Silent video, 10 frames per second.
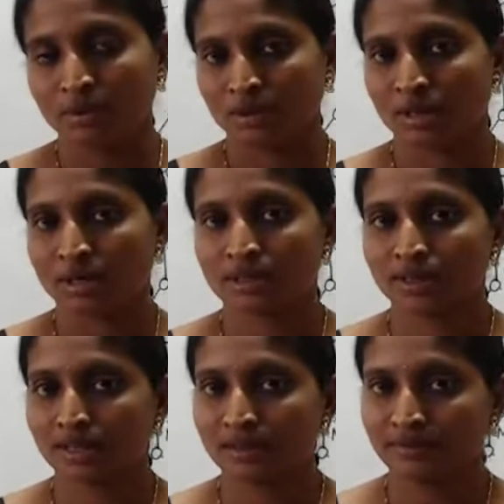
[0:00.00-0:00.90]

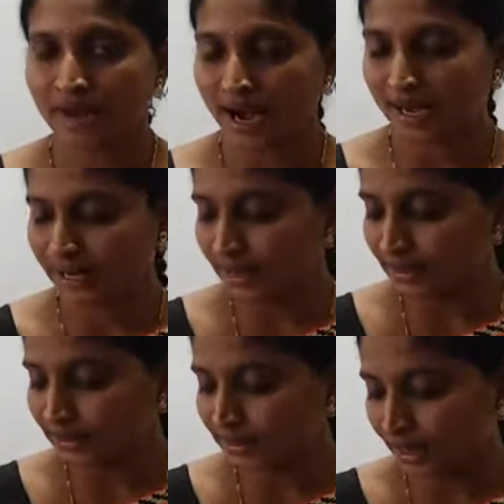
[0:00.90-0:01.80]
Thursday, Friday,
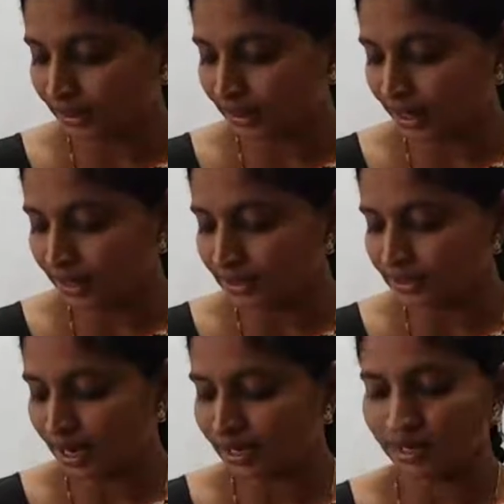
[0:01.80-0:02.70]
Saturday,
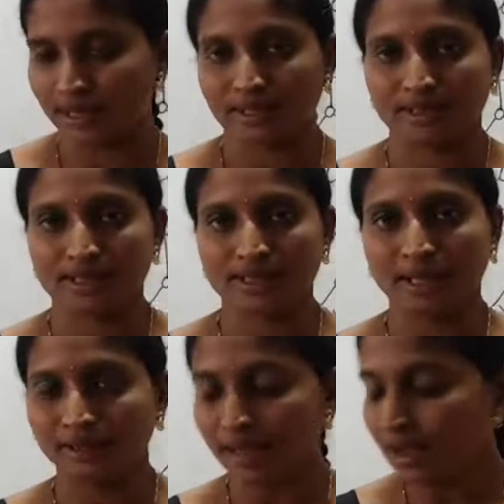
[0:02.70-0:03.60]
Sunday. These
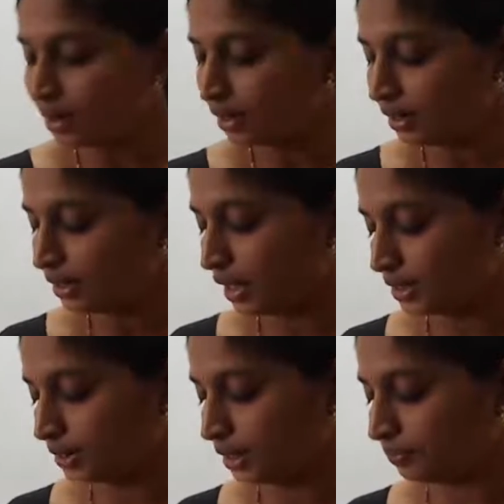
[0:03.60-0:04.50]
are the
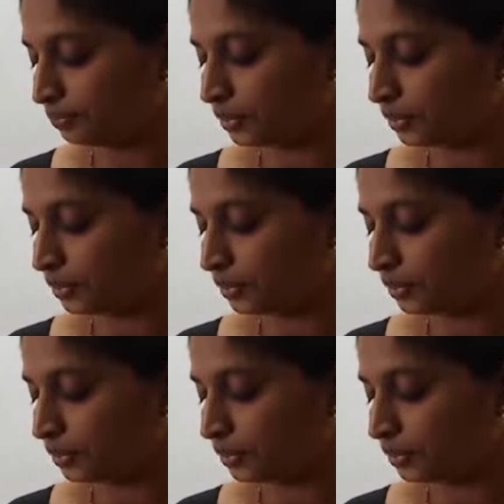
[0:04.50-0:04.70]
days names.